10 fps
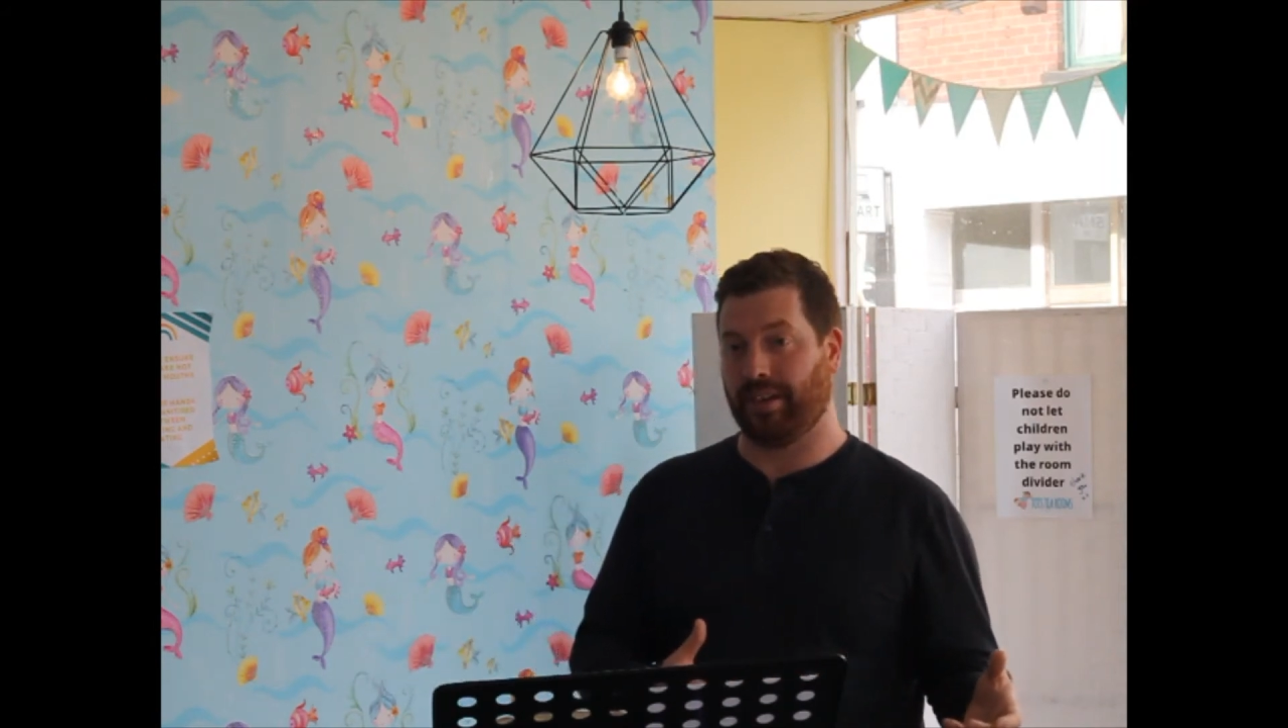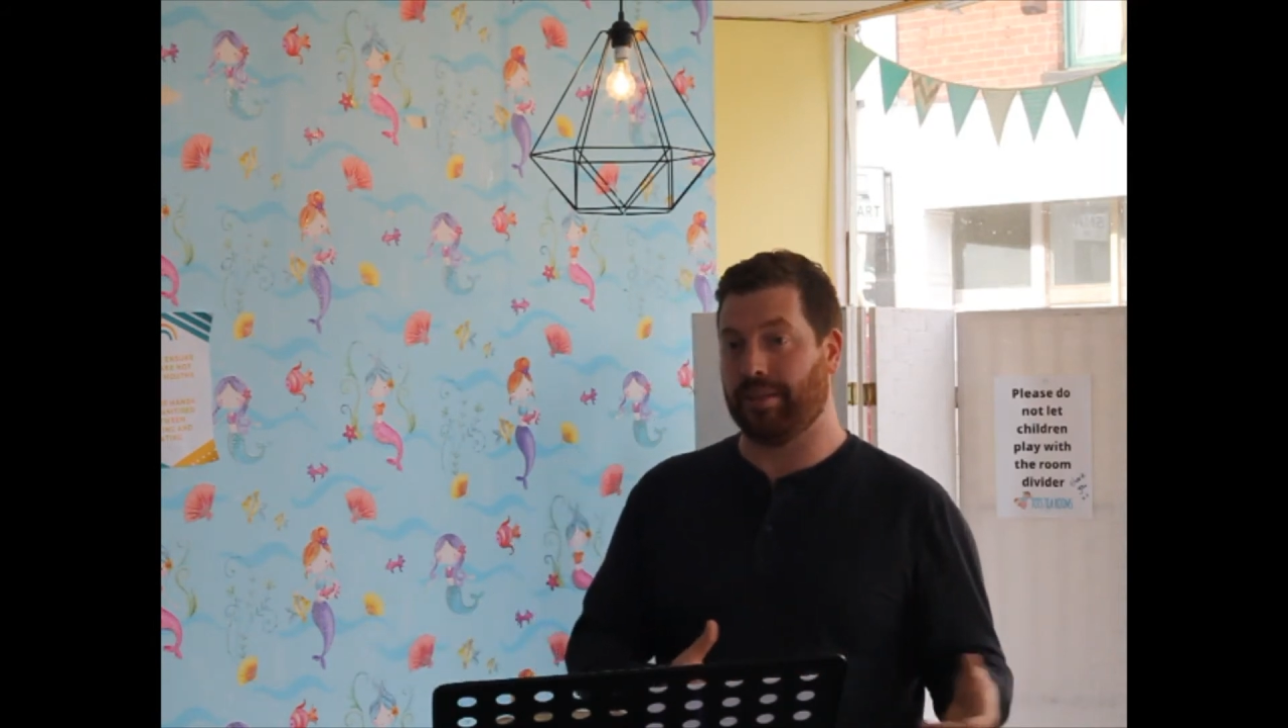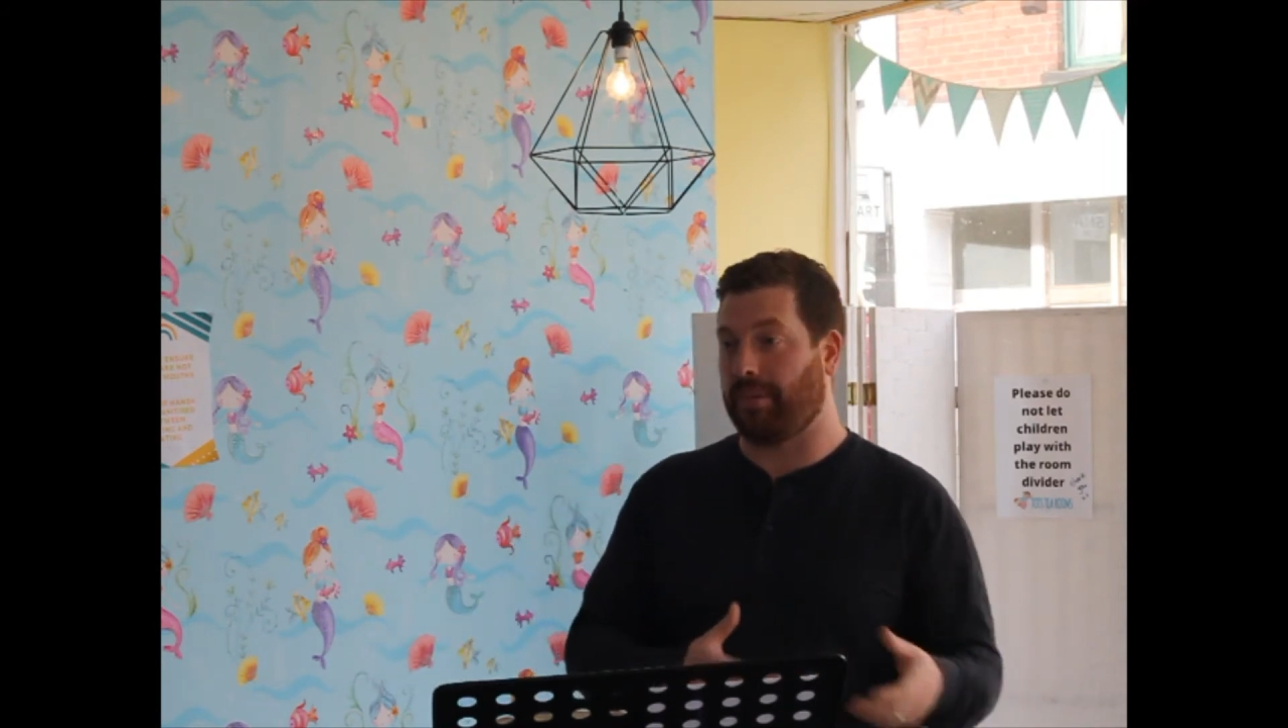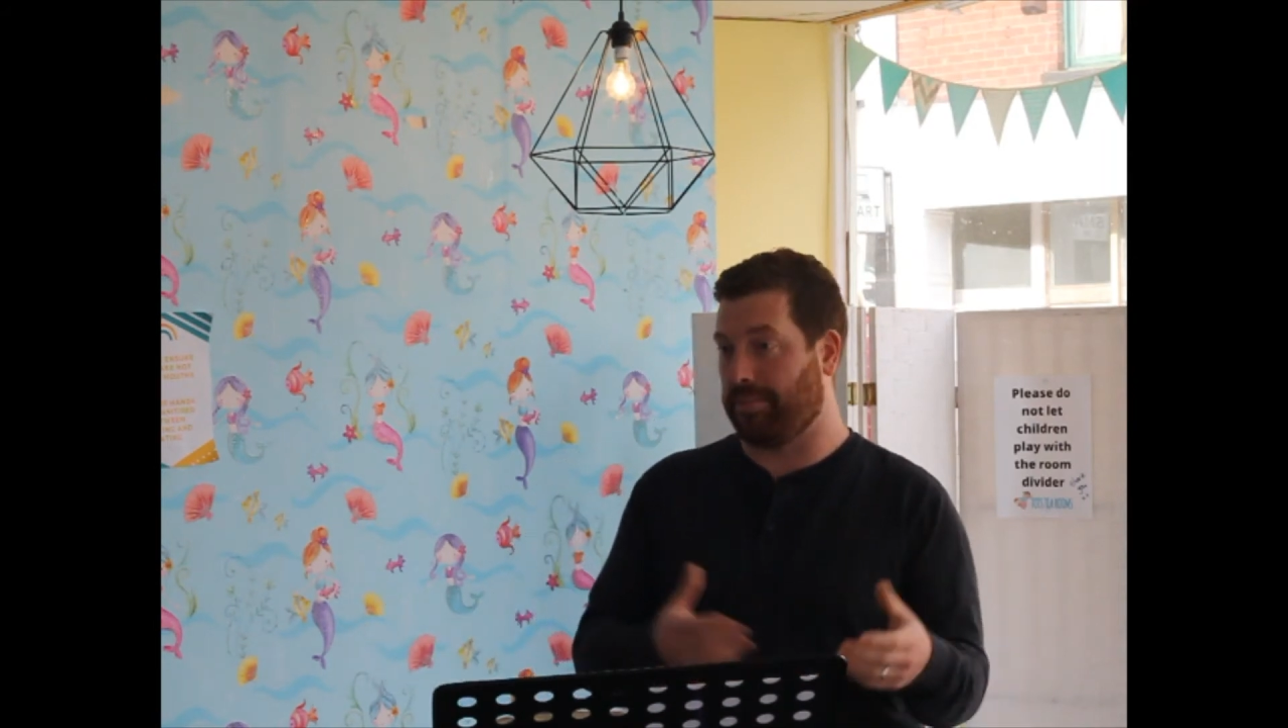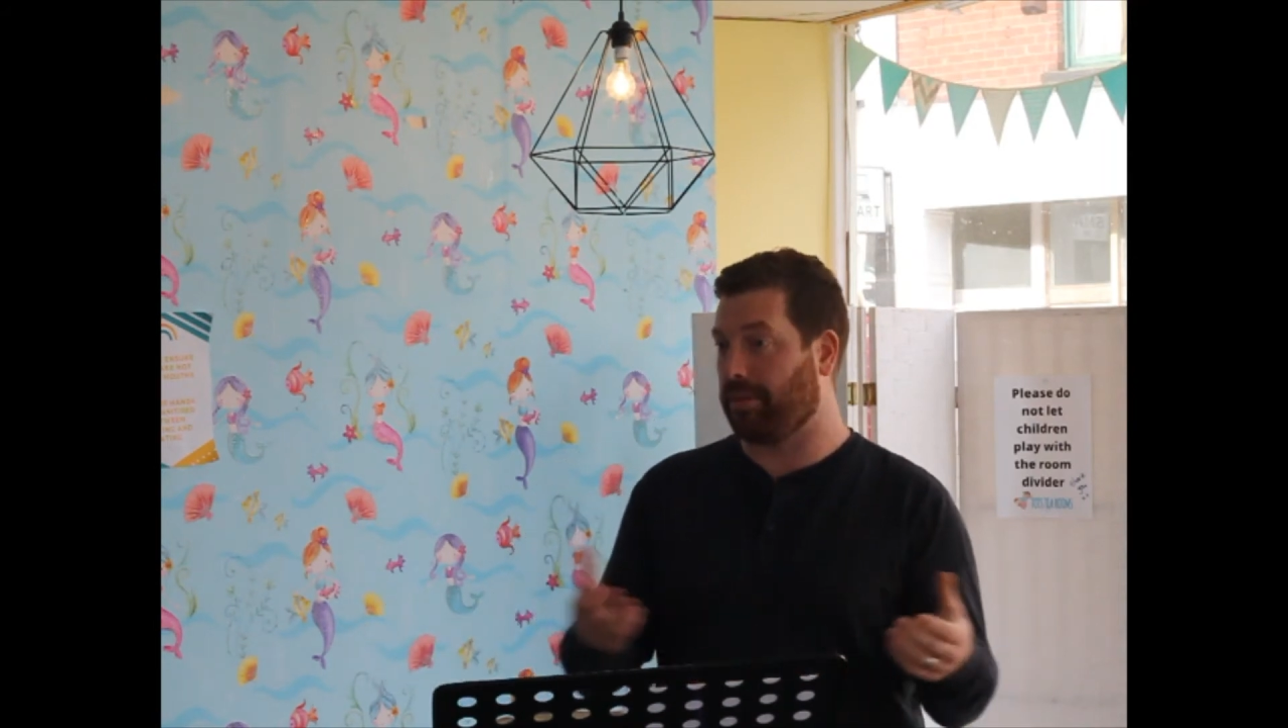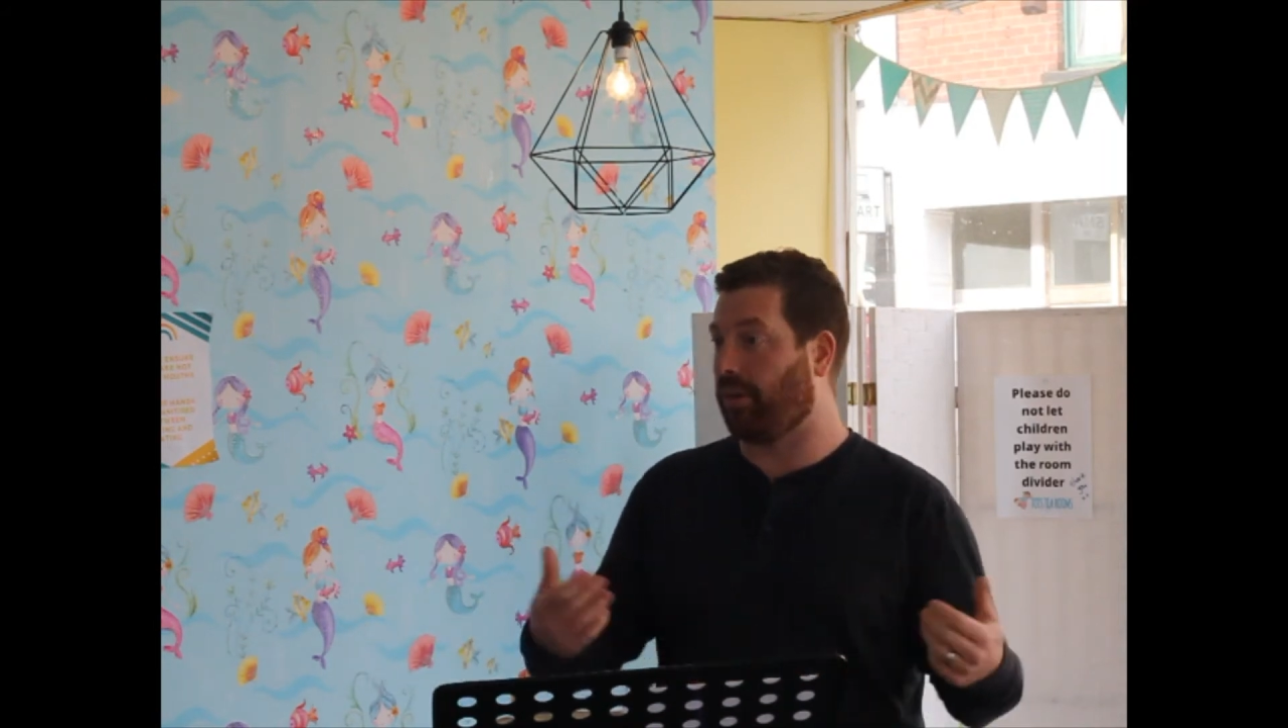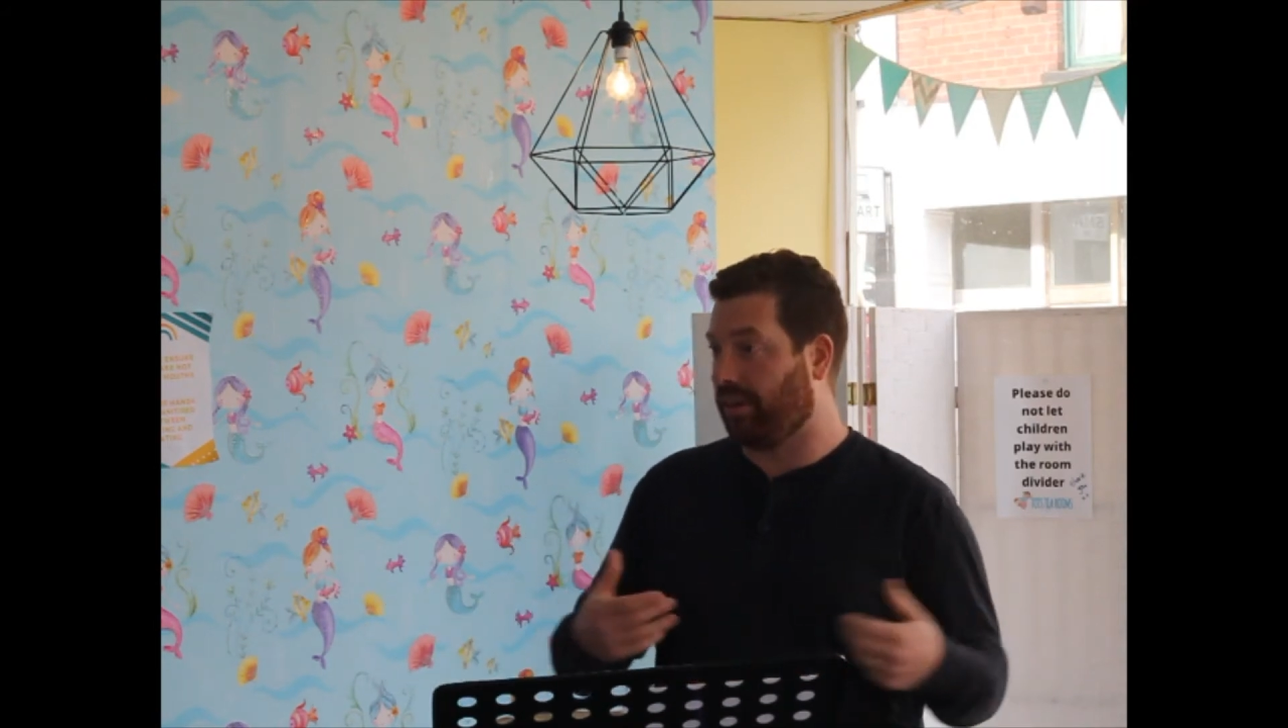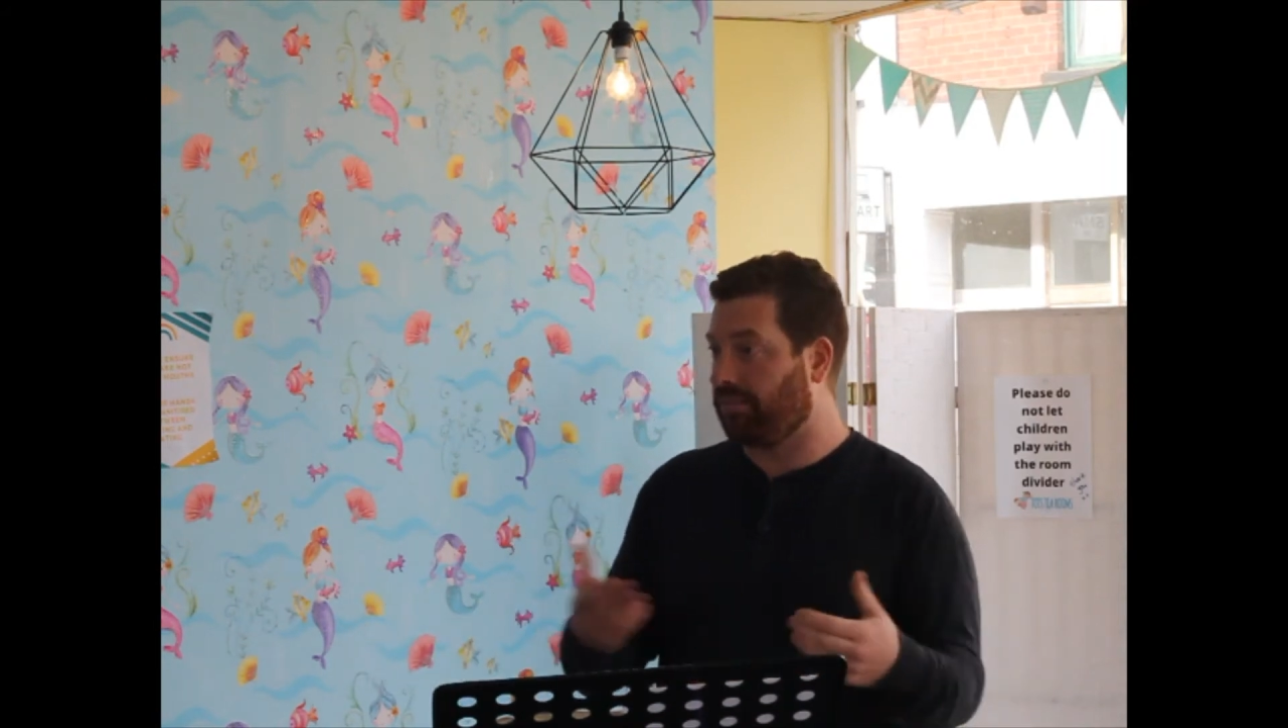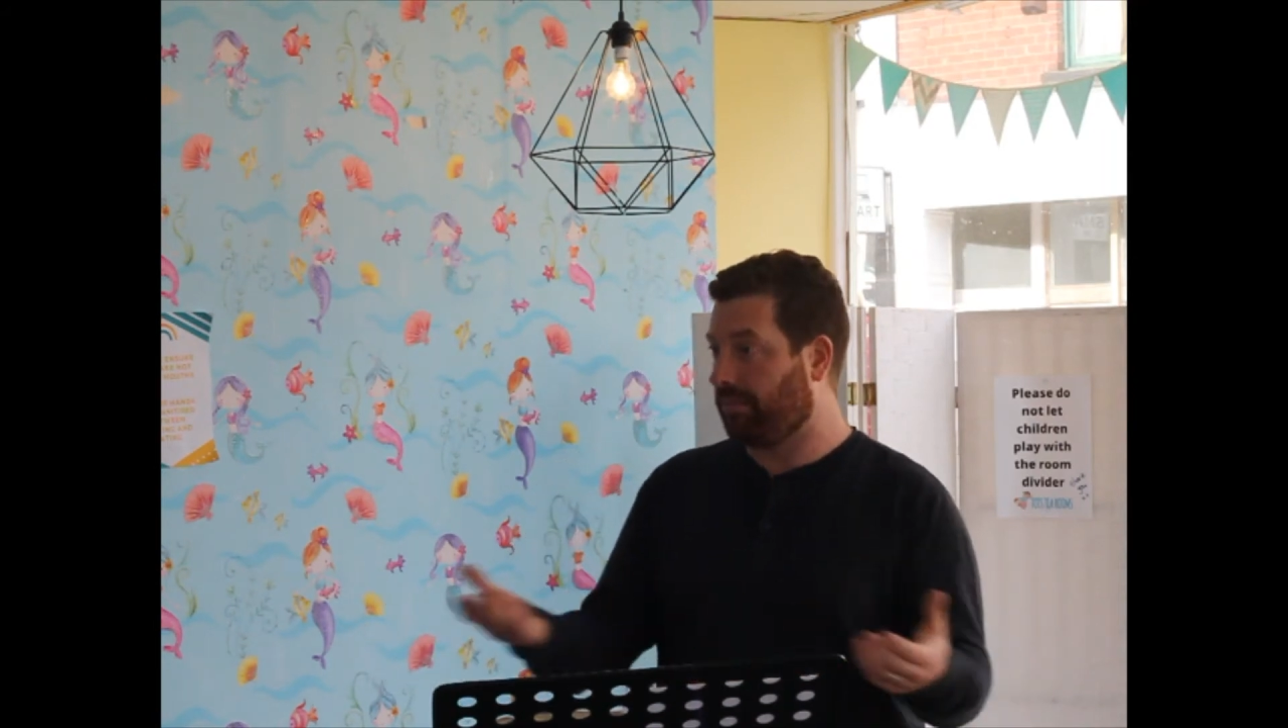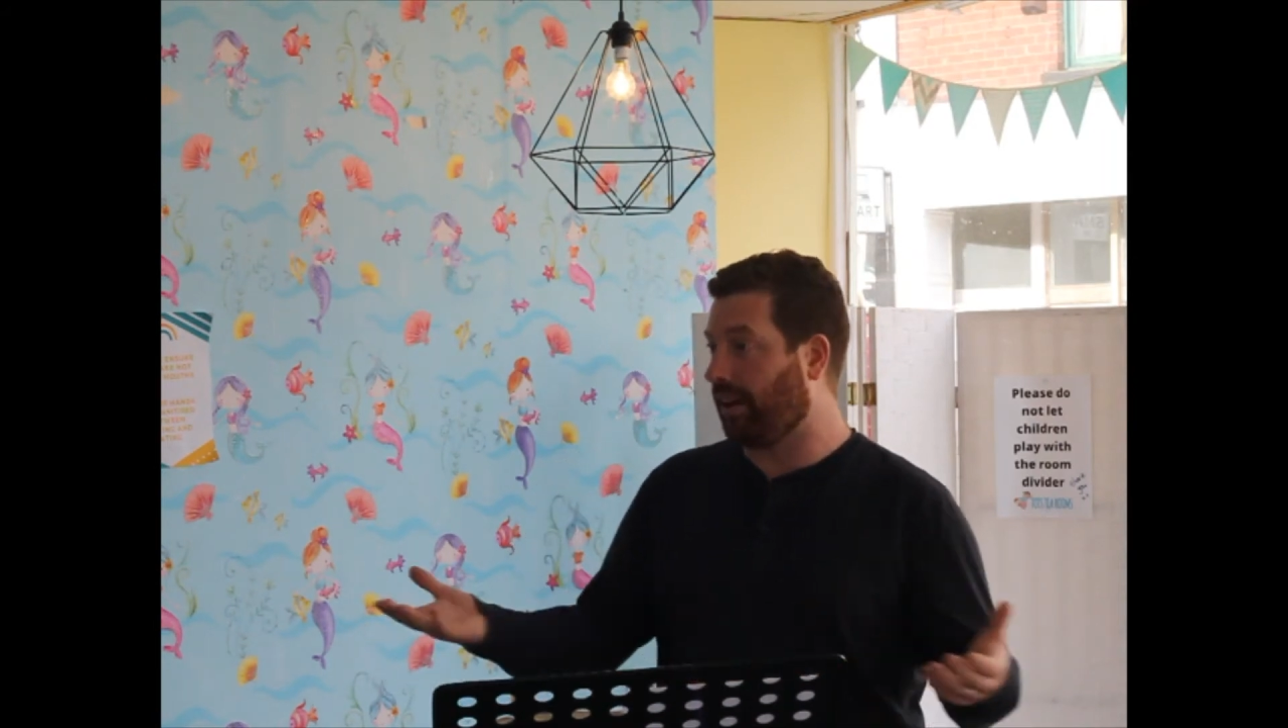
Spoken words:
It might be one,